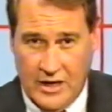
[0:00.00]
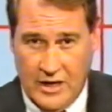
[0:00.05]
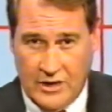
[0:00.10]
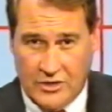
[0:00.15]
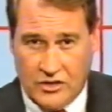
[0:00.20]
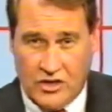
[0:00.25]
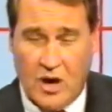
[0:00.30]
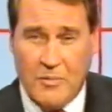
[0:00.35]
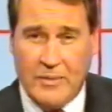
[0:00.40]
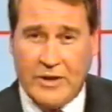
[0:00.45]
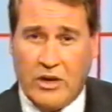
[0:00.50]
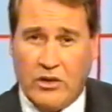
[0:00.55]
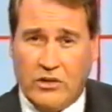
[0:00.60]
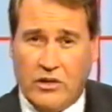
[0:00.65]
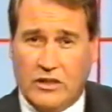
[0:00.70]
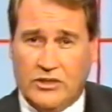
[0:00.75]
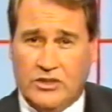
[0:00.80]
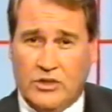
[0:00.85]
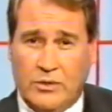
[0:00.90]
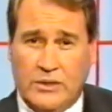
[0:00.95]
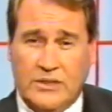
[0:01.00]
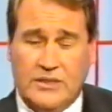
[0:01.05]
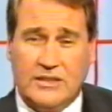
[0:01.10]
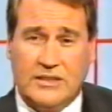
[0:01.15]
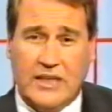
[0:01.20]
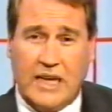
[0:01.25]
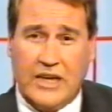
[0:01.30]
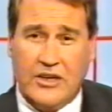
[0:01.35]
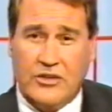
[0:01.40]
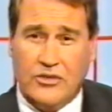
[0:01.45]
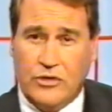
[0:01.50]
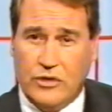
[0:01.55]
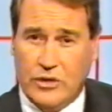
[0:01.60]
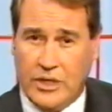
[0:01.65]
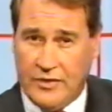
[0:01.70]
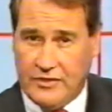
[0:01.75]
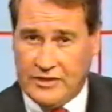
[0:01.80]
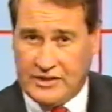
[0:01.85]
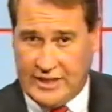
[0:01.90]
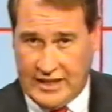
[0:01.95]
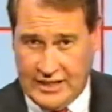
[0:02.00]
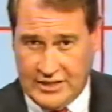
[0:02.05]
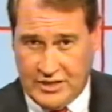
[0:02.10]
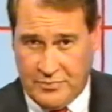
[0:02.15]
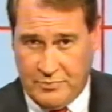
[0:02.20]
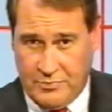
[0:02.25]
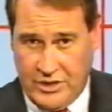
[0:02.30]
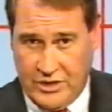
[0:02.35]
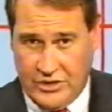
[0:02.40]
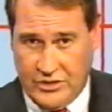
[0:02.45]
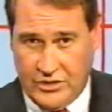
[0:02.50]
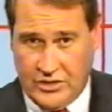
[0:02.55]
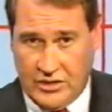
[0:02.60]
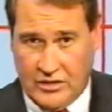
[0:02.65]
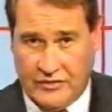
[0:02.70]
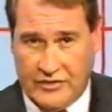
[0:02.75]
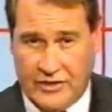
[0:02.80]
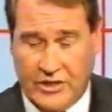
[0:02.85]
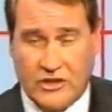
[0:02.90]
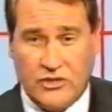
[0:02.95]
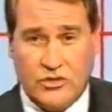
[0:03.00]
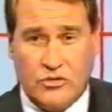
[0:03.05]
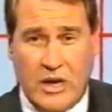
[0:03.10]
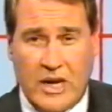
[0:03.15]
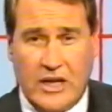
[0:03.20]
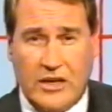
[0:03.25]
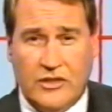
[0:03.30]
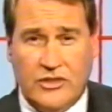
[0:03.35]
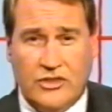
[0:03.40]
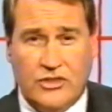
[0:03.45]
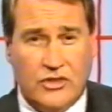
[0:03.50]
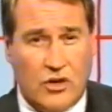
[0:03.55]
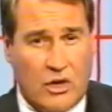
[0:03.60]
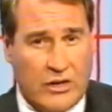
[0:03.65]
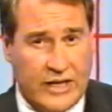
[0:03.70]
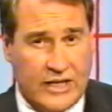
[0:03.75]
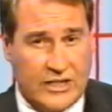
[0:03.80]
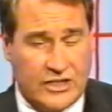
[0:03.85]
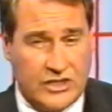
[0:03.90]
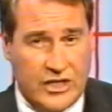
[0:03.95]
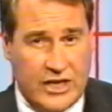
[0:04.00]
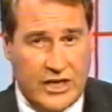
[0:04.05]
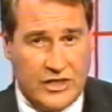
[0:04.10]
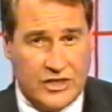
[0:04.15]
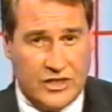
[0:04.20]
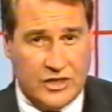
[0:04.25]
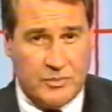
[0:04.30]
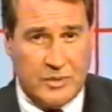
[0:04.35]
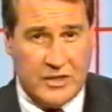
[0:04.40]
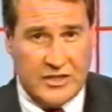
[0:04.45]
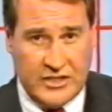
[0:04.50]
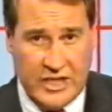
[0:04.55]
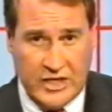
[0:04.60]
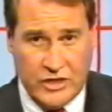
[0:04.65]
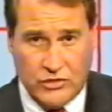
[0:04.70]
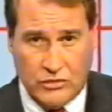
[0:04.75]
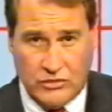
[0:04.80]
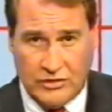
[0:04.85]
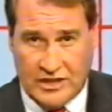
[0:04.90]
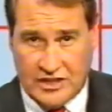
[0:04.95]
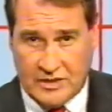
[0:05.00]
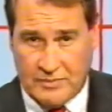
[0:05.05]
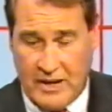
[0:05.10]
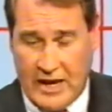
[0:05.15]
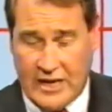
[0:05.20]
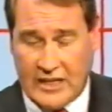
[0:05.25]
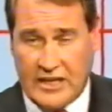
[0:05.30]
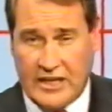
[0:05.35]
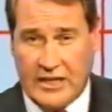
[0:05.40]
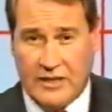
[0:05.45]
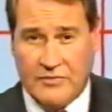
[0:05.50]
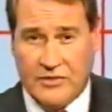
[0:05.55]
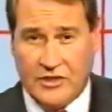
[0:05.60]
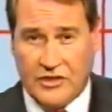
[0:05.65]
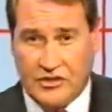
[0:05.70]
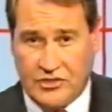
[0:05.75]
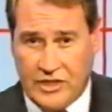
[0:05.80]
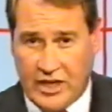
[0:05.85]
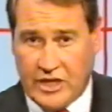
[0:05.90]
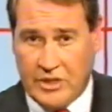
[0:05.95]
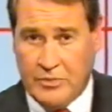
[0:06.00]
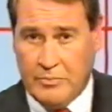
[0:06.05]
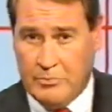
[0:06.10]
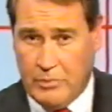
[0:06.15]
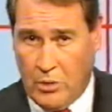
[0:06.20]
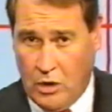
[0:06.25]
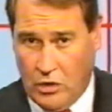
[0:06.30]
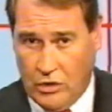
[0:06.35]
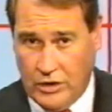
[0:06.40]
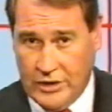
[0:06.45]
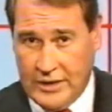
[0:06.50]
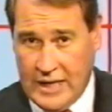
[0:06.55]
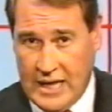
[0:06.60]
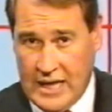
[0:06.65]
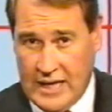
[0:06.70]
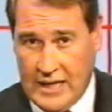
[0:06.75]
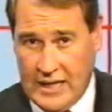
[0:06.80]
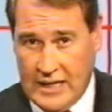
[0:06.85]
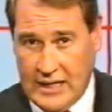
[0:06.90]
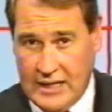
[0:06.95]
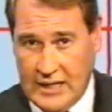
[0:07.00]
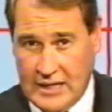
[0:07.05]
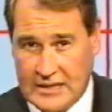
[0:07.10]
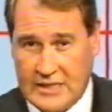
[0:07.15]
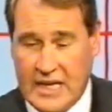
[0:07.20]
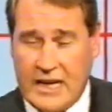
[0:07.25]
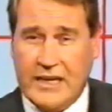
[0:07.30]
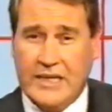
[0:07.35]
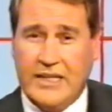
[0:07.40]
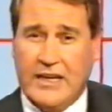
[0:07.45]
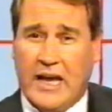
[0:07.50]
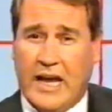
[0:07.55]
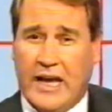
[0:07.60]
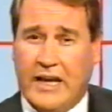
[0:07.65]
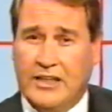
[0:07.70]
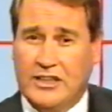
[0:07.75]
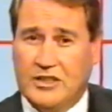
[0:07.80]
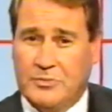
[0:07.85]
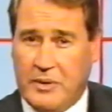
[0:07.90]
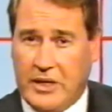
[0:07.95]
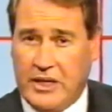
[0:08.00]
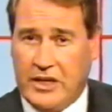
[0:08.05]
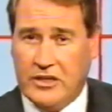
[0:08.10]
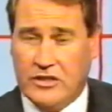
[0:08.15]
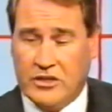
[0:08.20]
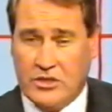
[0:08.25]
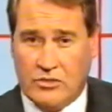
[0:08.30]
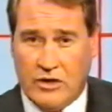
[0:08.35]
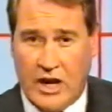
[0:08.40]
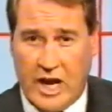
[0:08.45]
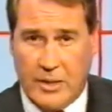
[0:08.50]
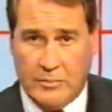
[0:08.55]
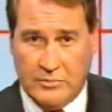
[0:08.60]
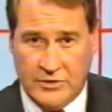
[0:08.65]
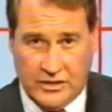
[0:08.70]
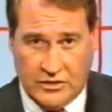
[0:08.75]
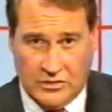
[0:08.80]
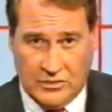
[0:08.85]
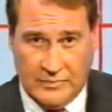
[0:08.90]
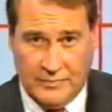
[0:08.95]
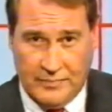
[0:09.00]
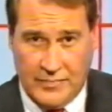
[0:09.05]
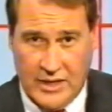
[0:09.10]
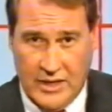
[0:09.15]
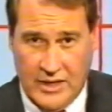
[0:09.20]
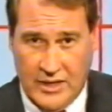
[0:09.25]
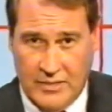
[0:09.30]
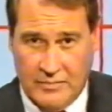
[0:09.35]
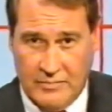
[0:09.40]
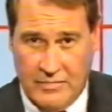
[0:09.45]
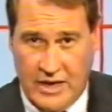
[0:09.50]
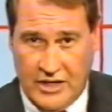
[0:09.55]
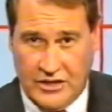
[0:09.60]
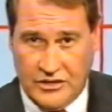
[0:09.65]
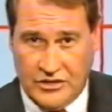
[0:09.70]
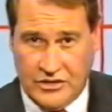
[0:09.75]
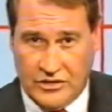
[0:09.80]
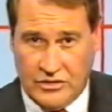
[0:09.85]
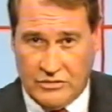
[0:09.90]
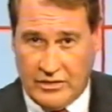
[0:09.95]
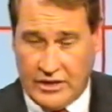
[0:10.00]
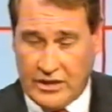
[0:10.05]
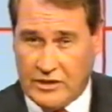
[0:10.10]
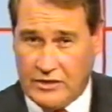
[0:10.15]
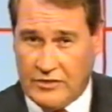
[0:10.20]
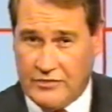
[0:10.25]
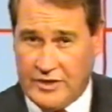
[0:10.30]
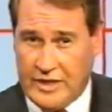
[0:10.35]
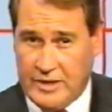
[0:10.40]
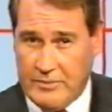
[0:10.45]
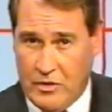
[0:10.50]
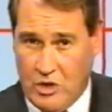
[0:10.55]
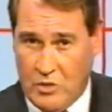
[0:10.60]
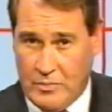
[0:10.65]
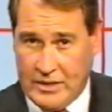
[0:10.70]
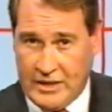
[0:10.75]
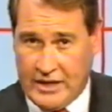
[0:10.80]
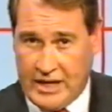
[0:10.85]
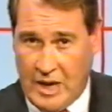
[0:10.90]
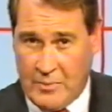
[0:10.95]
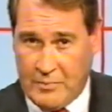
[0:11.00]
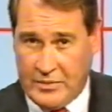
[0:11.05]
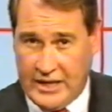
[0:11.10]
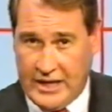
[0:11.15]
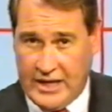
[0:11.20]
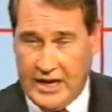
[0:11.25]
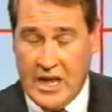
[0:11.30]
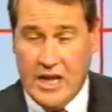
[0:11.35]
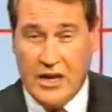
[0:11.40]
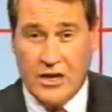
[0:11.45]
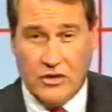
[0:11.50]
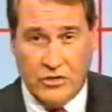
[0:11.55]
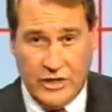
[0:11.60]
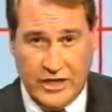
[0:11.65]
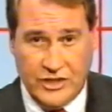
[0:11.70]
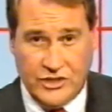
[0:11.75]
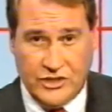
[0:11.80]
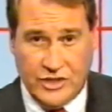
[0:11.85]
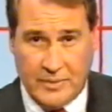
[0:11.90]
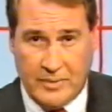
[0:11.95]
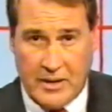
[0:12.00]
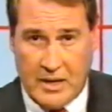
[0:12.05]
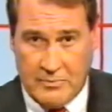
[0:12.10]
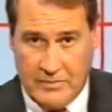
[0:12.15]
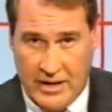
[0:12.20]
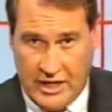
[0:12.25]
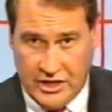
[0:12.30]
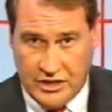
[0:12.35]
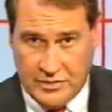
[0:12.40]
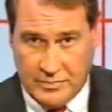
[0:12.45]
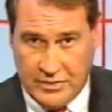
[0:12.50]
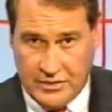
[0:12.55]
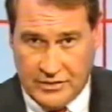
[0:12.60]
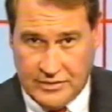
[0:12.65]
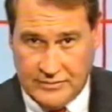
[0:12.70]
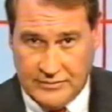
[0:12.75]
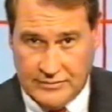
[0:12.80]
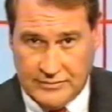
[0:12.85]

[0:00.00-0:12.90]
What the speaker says: To comment on AUSQUIS and to give us his opinion of the Australian Stock Exchange's potential dismantling of the second board, Sandy Kay is speaking to Graham Little, Managing Director of the Melbourne company Greenchip Management.